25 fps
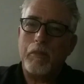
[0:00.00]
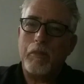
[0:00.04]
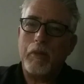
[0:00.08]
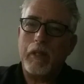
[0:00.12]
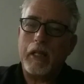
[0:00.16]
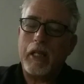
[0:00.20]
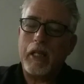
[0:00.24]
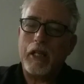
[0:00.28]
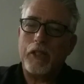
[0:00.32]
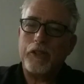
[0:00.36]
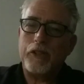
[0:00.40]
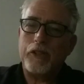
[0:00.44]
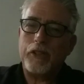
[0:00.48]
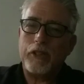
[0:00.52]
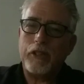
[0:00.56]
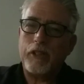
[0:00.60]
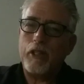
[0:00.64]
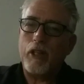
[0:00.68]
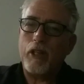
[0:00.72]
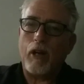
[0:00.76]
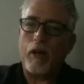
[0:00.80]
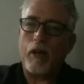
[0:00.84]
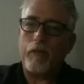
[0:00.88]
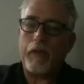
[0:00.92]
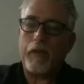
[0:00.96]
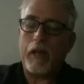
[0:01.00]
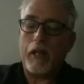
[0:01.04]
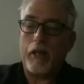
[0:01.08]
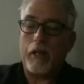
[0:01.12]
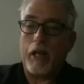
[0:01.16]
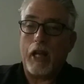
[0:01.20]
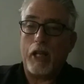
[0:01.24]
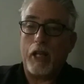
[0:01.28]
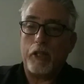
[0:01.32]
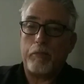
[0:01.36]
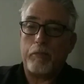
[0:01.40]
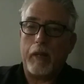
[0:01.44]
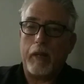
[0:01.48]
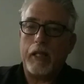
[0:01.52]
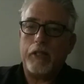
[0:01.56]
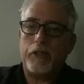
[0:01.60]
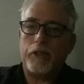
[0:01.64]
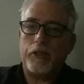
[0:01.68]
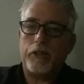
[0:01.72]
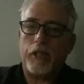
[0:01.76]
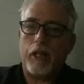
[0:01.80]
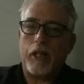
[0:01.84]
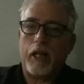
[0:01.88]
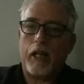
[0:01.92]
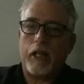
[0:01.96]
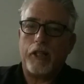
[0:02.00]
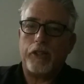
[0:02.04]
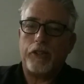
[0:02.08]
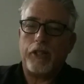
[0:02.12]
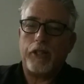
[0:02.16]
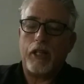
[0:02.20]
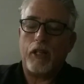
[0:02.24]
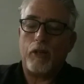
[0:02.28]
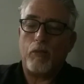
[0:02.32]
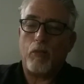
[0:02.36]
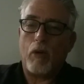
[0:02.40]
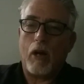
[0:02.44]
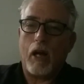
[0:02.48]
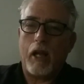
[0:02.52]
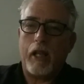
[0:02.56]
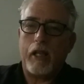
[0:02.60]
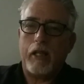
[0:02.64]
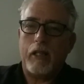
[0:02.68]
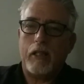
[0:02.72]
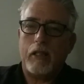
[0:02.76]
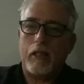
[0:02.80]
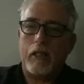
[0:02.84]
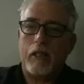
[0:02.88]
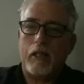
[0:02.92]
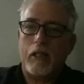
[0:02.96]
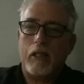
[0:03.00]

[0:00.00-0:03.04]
because, you know, I found nice places there I could stay in Hawaii.